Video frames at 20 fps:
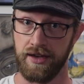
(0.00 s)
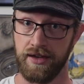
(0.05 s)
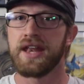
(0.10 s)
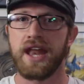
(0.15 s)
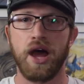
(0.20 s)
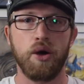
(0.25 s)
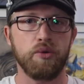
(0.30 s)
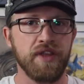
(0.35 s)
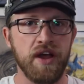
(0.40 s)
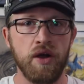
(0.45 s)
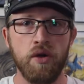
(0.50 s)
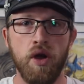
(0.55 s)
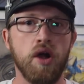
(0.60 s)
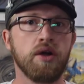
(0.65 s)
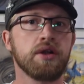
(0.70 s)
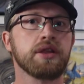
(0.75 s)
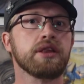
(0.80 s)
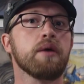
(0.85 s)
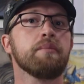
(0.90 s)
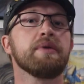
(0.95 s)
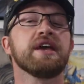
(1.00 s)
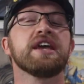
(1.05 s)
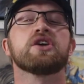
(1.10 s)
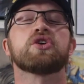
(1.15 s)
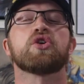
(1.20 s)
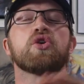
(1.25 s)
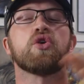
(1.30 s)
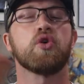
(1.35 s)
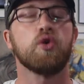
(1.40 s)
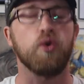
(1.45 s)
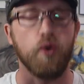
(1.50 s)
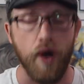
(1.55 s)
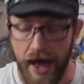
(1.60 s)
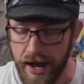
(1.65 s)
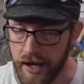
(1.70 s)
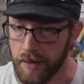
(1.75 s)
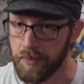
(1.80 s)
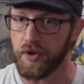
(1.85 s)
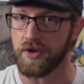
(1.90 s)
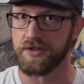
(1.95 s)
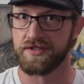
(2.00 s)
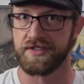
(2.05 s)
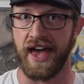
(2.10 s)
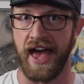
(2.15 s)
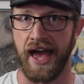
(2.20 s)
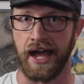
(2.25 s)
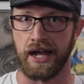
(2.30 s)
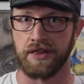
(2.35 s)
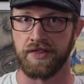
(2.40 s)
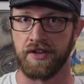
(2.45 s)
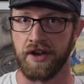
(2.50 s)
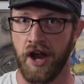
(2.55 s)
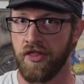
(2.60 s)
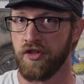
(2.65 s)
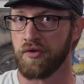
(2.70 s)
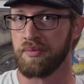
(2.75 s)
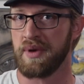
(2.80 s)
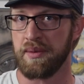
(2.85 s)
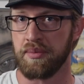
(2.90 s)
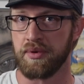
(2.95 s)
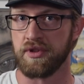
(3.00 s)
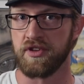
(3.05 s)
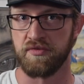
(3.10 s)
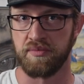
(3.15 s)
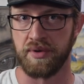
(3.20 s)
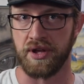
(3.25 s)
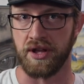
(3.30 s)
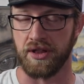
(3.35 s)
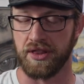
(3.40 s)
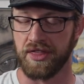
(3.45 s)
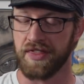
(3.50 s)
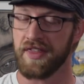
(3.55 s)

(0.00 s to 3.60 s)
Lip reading: Now, there are some incredible decks that other people have built